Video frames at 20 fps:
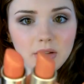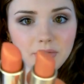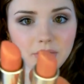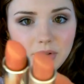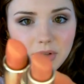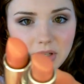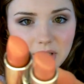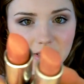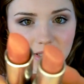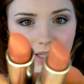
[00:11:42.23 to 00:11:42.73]

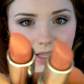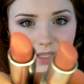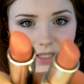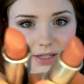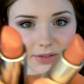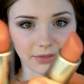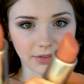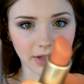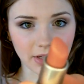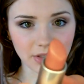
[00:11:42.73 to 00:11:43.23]
You can see the
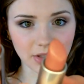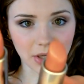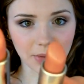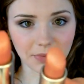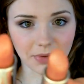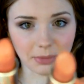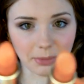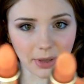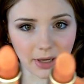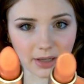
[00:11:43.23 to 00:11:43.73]
difference.
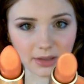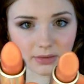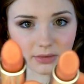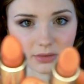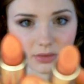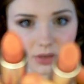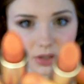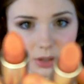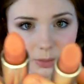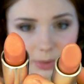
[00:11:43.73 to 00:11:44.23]
Hopefully my
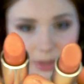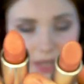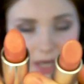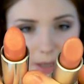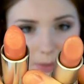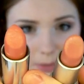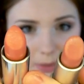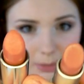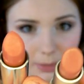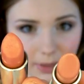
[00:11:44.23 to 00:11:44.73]
stupid
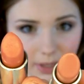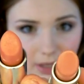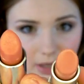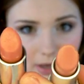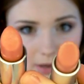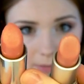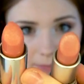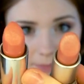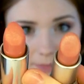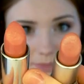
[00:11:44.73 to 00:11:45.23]
camera will pick it
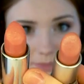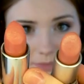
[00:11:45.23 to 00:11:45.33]
up.